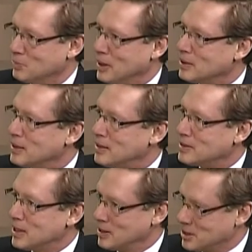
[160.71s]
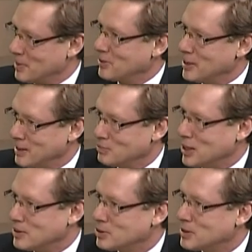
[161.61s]
But tell us about the name
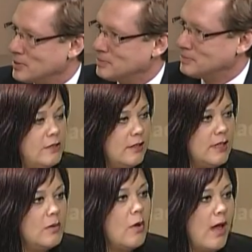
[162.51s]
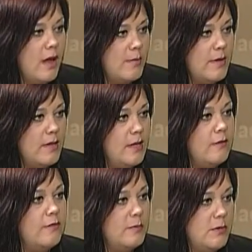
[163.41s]
change. Well, officially it will happen in
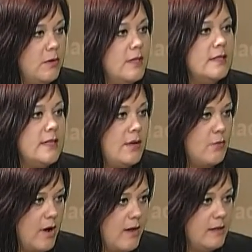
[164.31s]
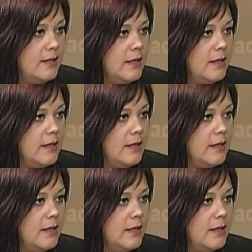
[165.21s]
February statewide.